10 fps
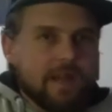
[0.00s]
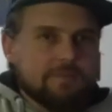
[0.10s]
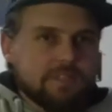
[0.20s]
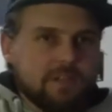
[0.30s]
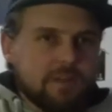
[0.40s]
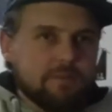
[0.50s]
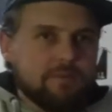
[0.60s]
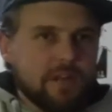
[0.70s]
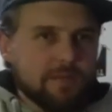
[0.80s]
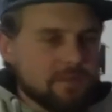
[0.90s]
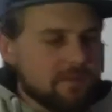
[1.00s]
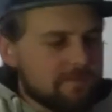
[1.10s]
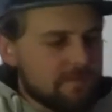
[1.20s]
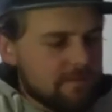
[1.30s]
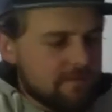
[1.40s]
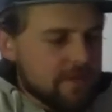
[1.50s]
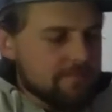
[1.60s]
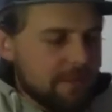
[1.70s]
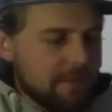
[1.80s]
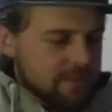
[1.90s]
I'm just going to move it up to the 5th fret,
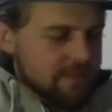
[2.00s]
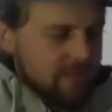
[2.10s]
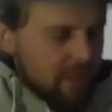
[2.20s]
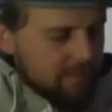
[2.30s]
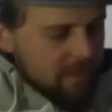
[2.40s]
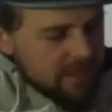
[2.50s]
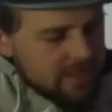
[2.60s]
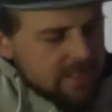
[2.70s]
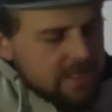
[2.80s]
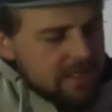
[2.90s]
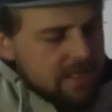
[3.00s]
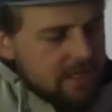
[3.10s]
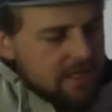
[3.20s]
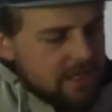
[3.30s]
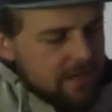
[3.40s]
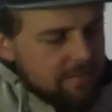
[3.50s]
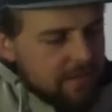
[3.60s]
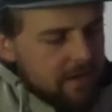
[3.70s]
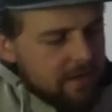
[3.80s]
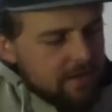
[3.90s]
maybe to help you guys see
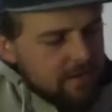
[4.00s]
better.